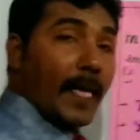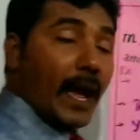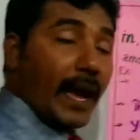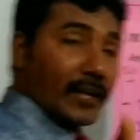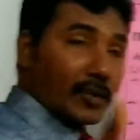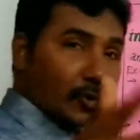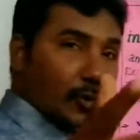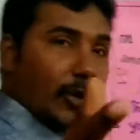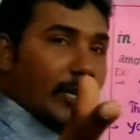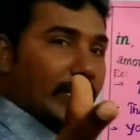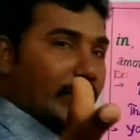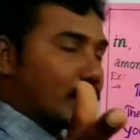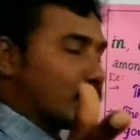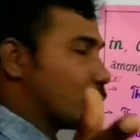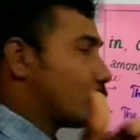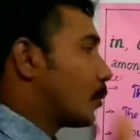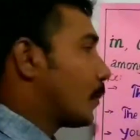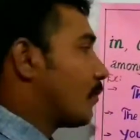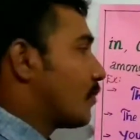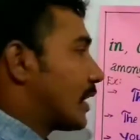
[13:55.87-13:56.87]
I told
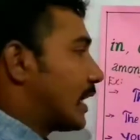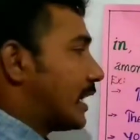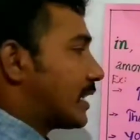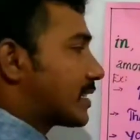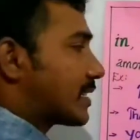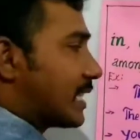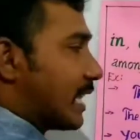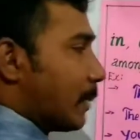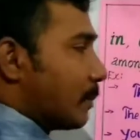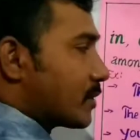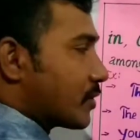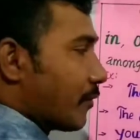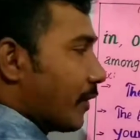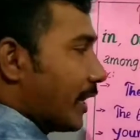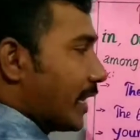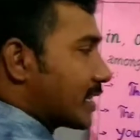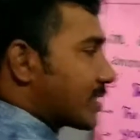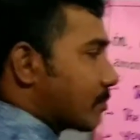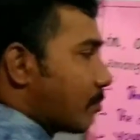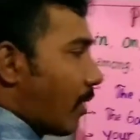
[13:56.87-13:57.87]
you it seems
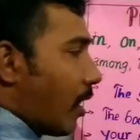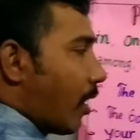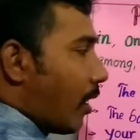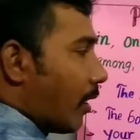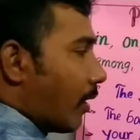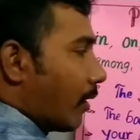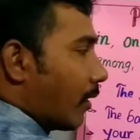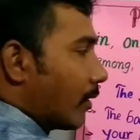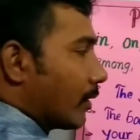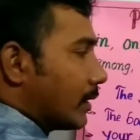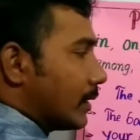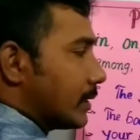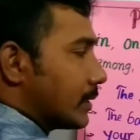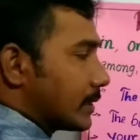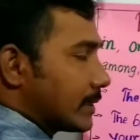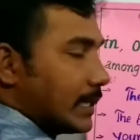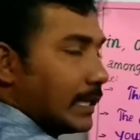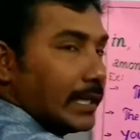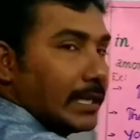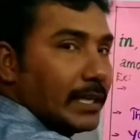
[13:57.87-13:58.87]
very small.
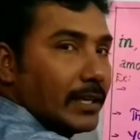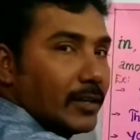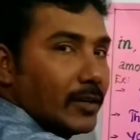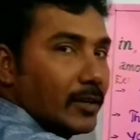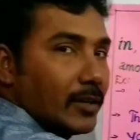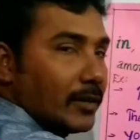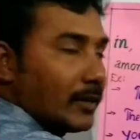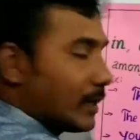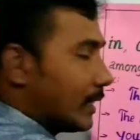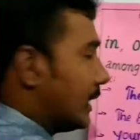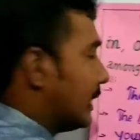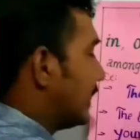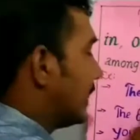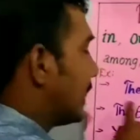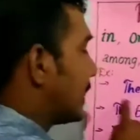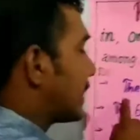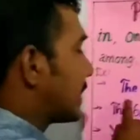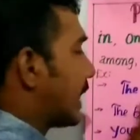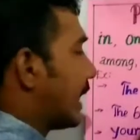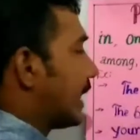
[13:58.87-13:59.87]
See here in
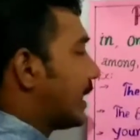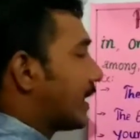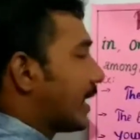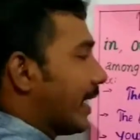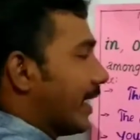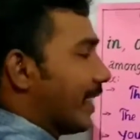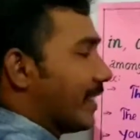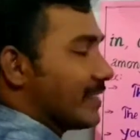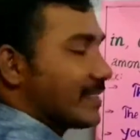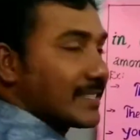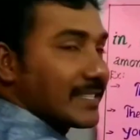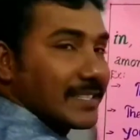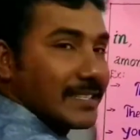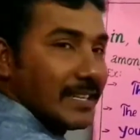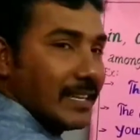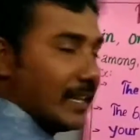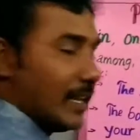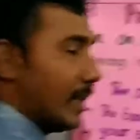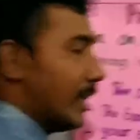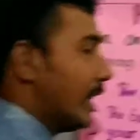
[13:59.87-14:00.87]
this sentence,
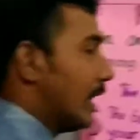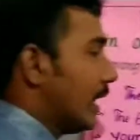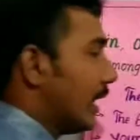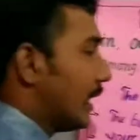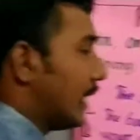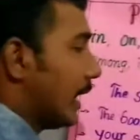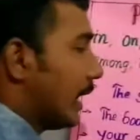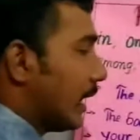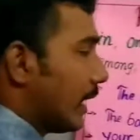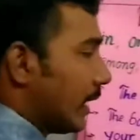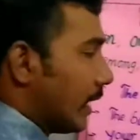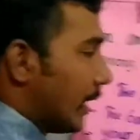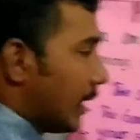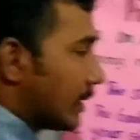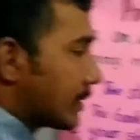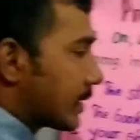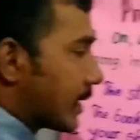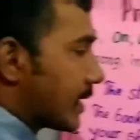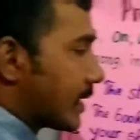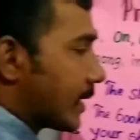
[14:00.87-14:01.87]
in
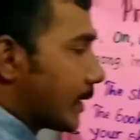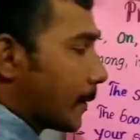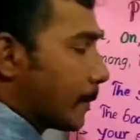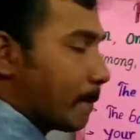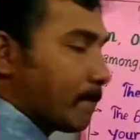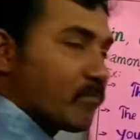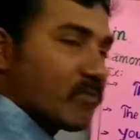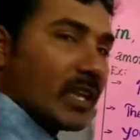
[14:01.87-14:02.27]
is a